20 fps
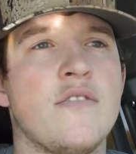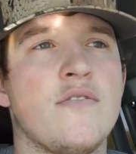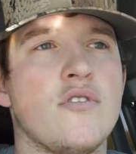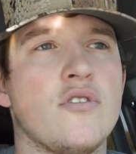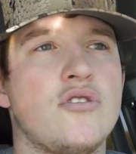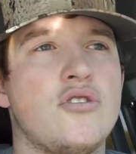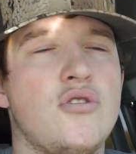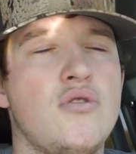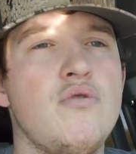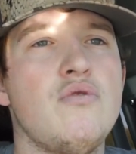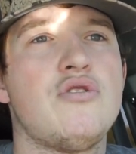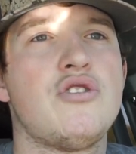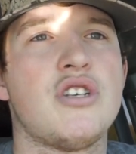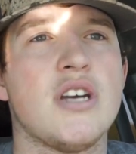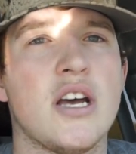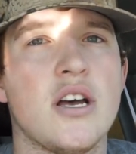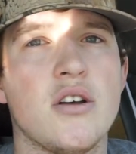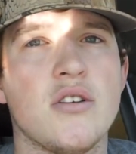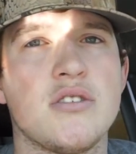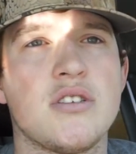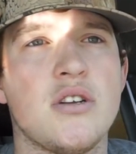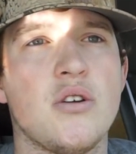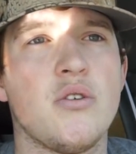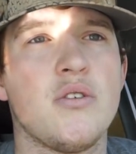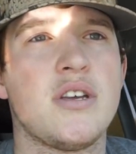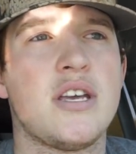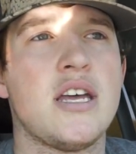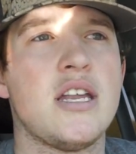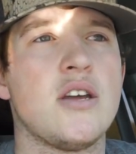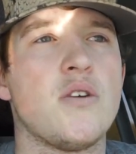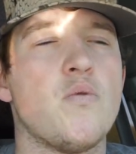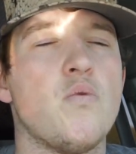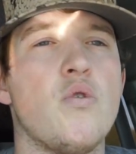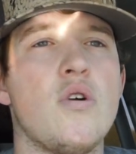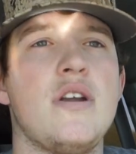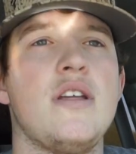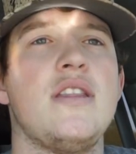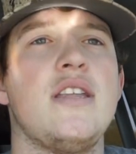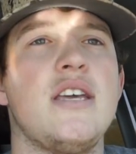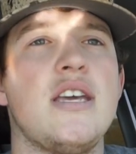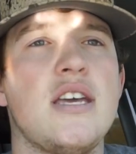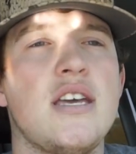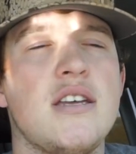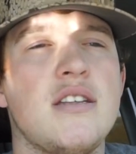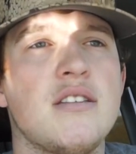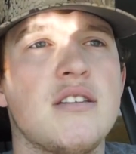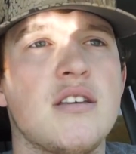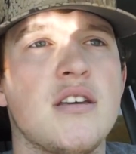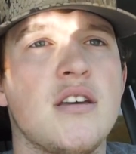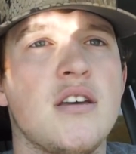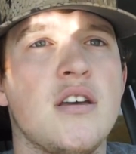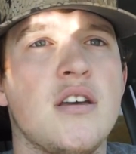for 2 shells and only getting 1 in the end,